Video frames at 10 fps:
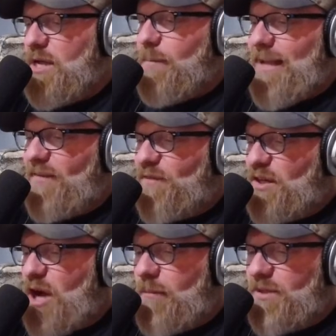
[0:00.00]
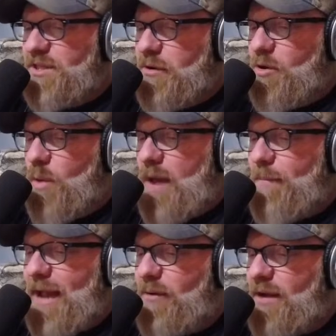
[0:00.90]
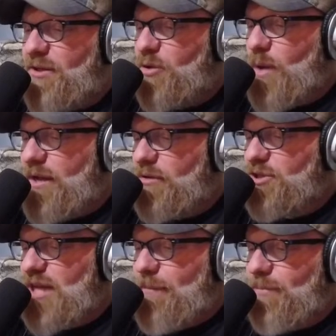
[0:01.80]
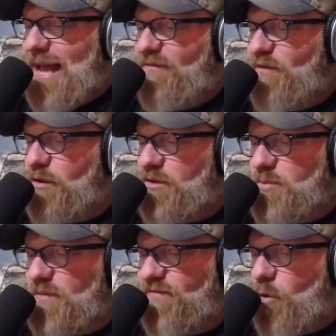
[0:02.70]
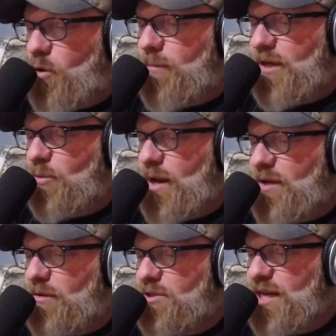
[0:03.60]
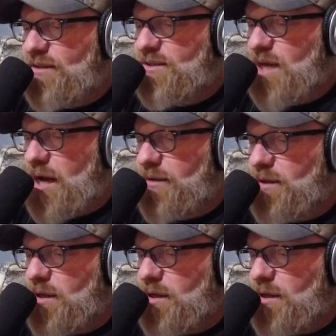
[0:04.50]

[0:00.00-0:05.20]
Made of thin cotton material, white background, and irregular shape, black figures with form and irregular check design.